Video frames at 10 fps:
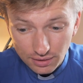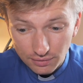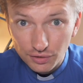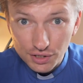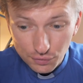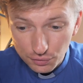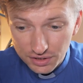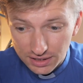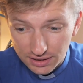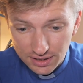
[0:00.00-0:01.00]
Verse
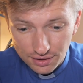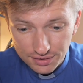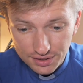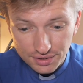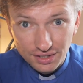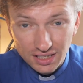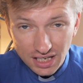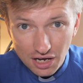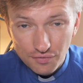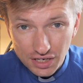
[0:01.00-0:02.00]
14 tells us that the
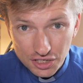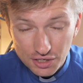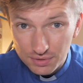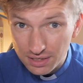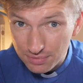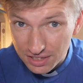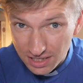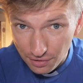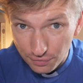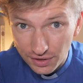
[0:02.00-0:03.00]
king of Egypt
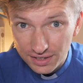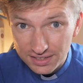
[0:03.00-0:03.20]
himself